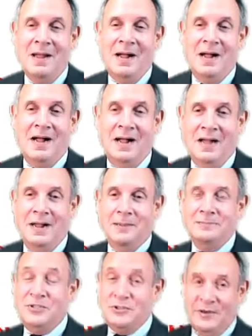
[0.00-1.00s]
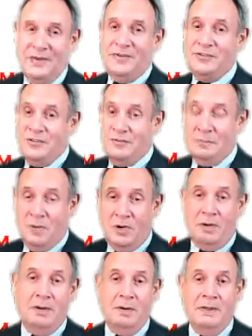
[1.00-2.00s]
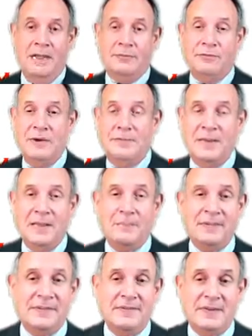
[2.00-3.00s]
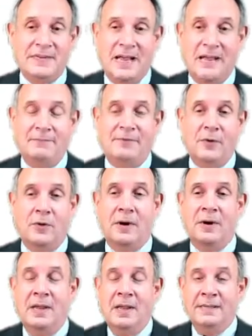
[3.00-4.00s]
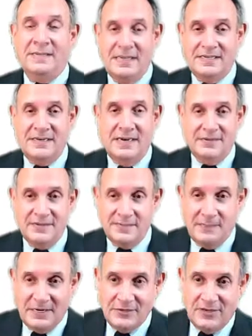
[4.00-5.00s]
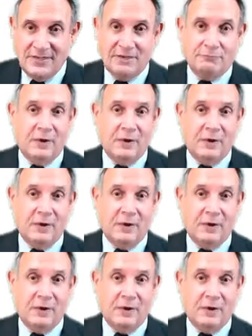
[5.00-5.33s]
Join us tomorrow at 3 p.m. Pacific time for Destination Specialist.